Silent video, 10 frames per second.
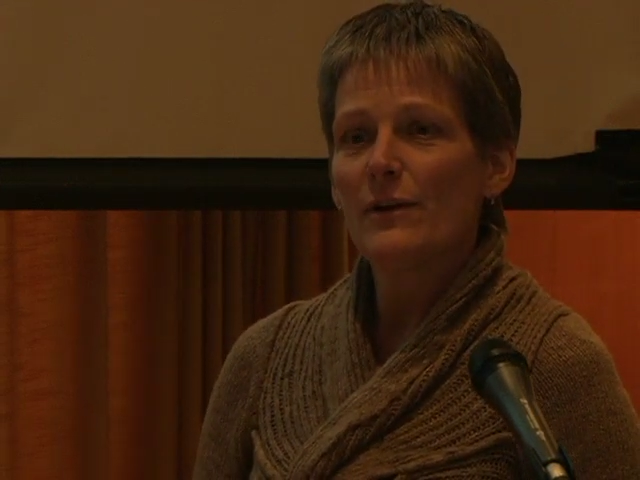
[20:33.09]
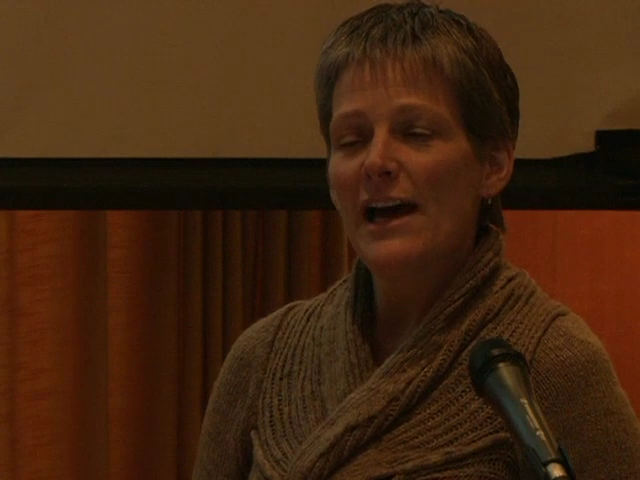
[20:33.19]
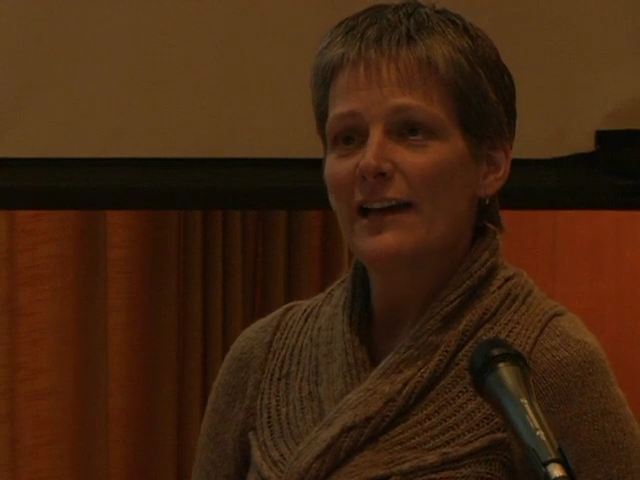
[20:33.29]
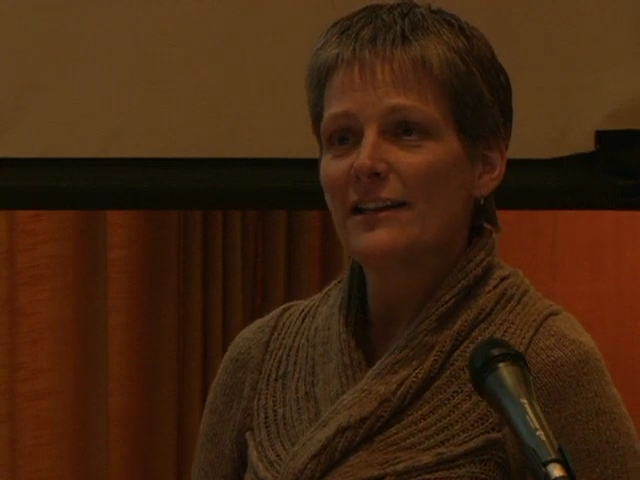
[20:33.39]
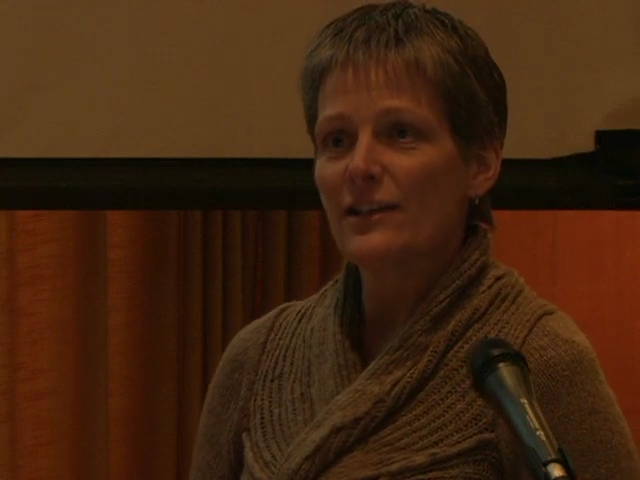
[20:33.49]

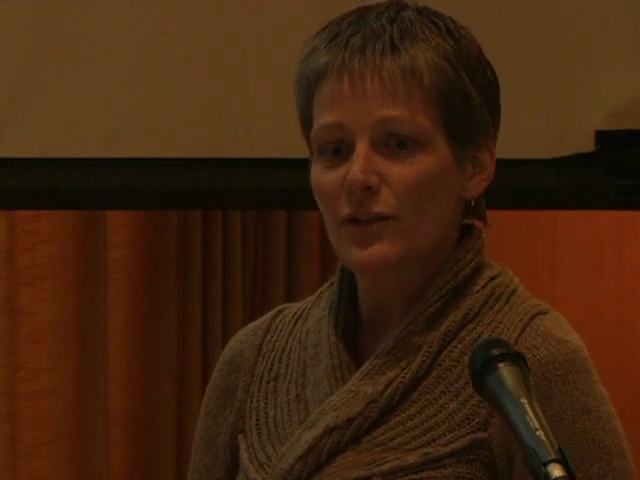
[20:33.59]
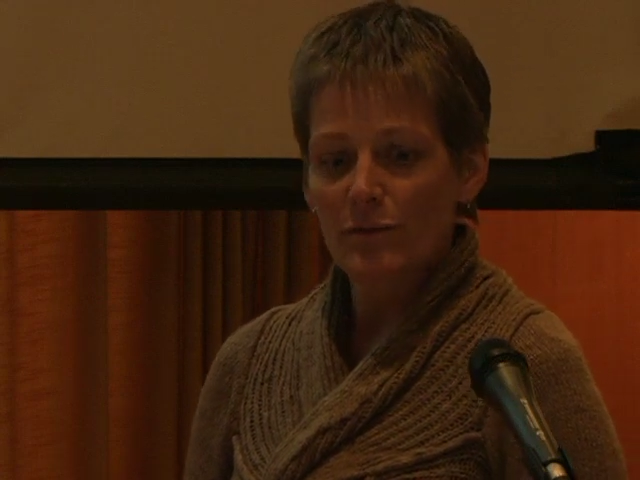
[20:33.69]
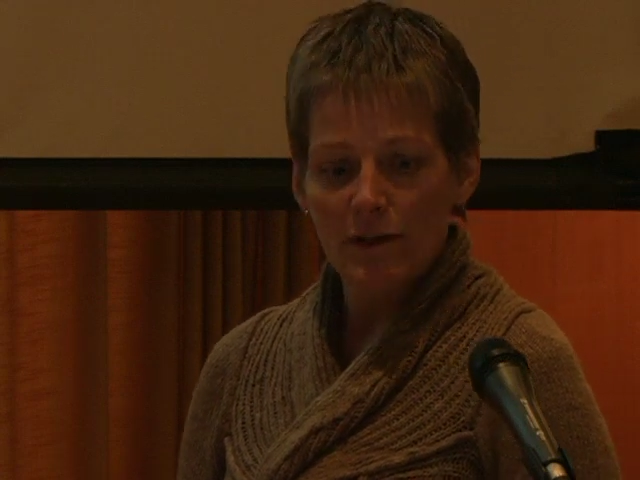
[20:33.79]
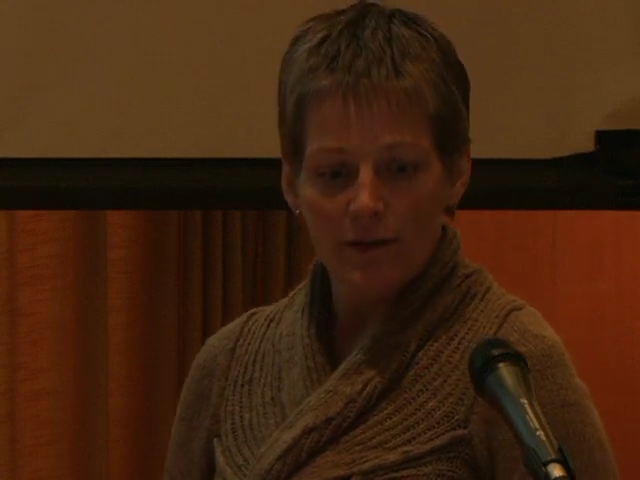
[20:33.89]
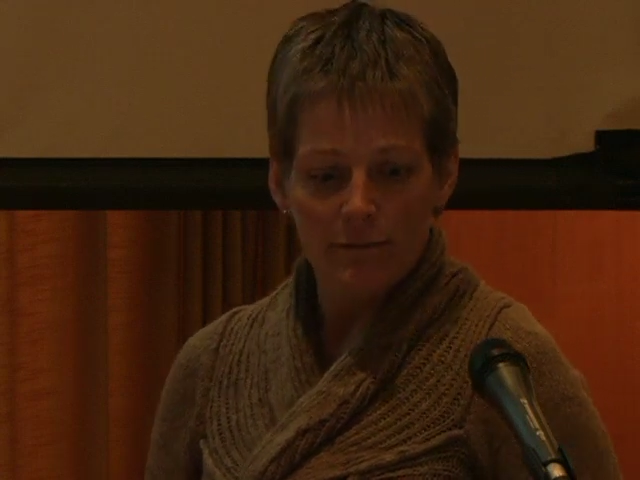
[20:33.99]
had this
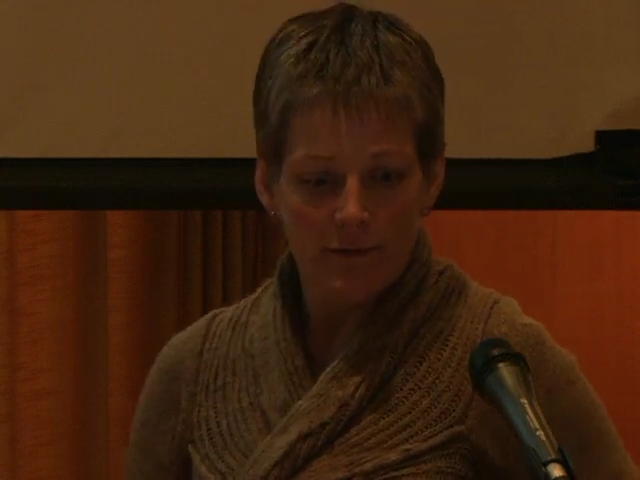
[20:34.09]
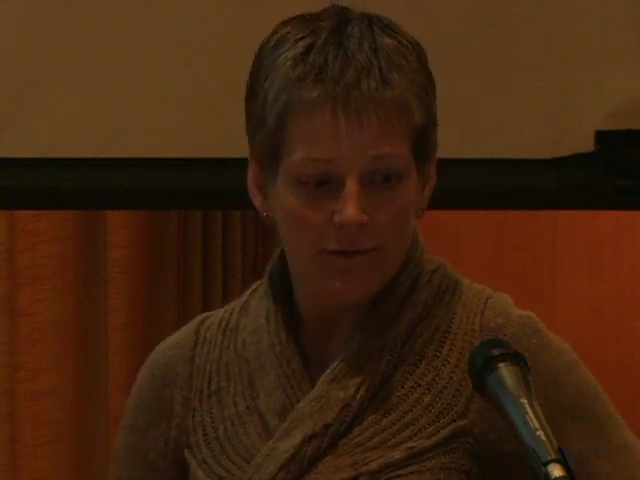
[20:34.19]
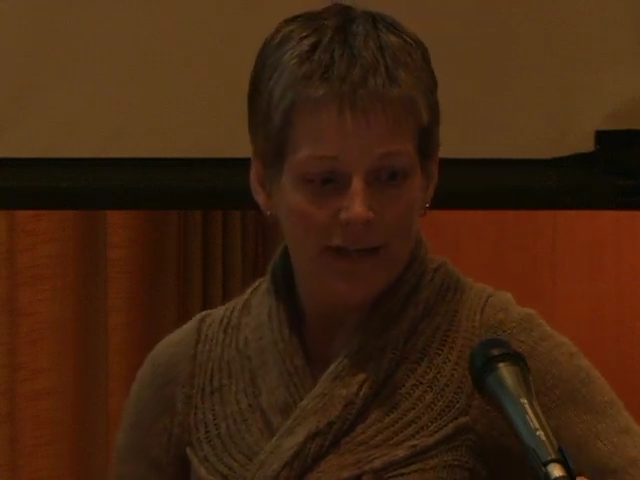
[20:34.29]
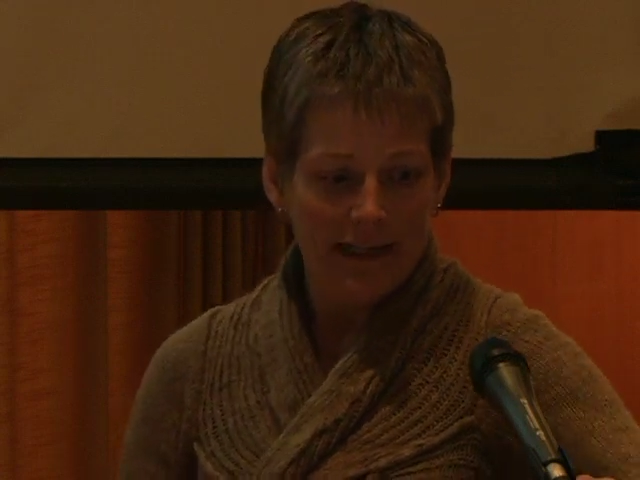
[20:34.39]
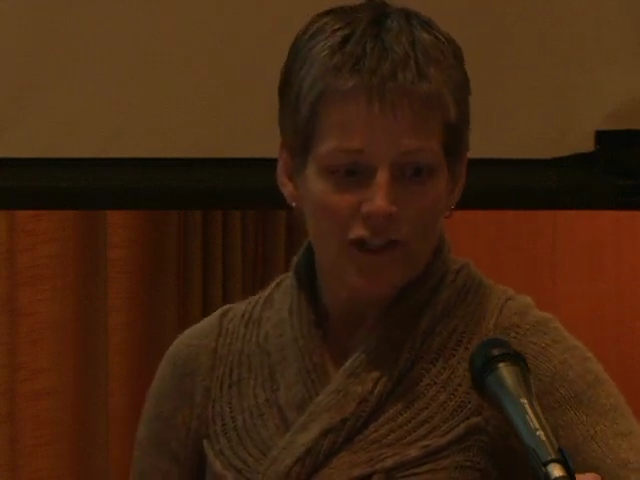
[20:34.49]

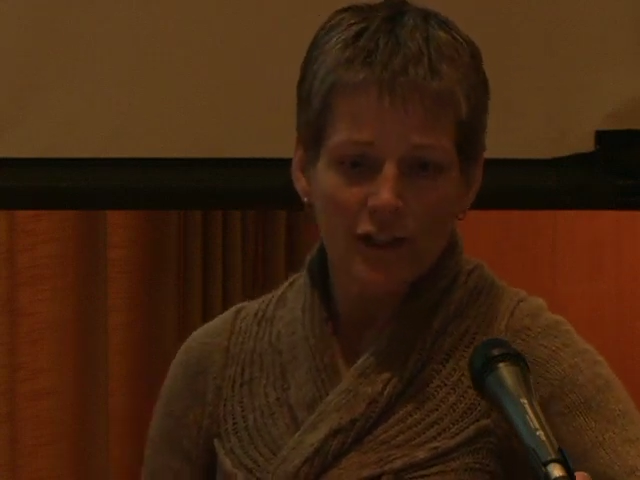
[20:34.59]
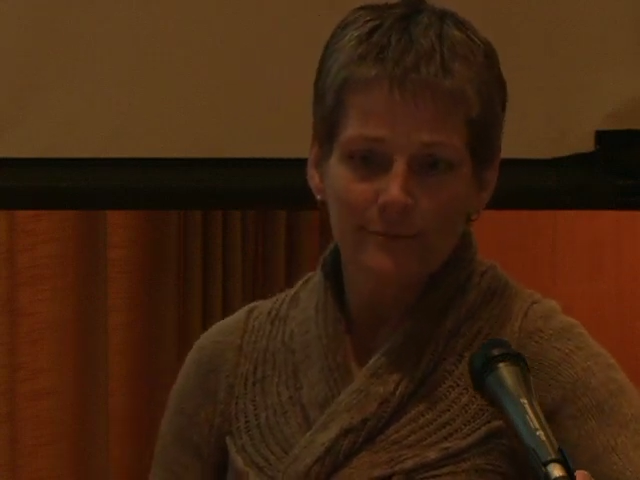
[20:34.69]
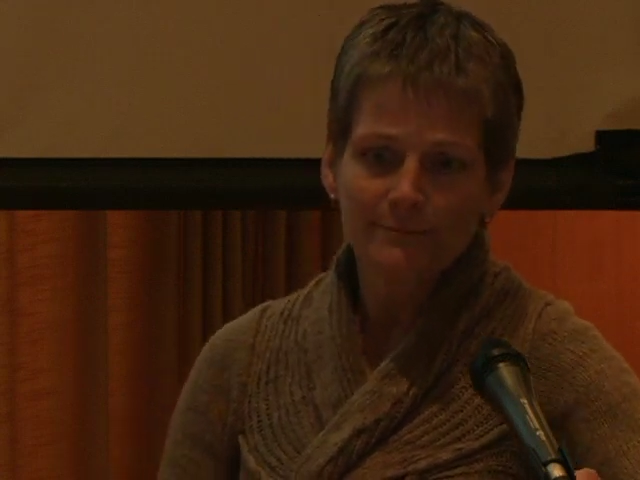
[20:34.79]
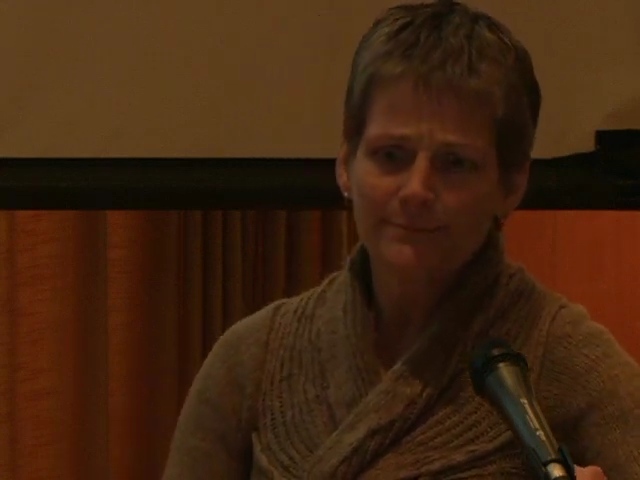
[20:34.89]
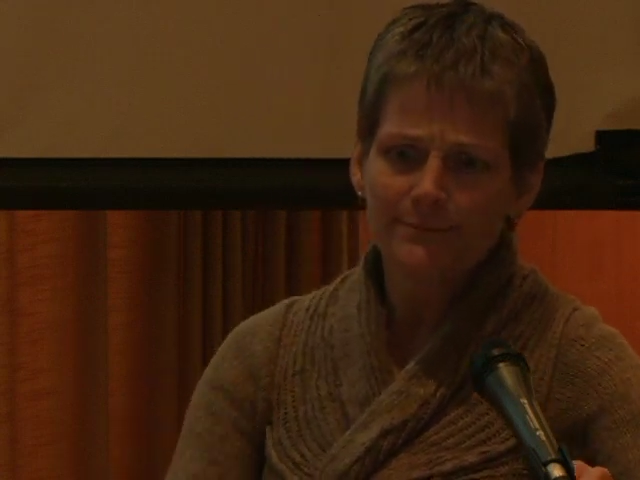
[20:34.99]
reflection.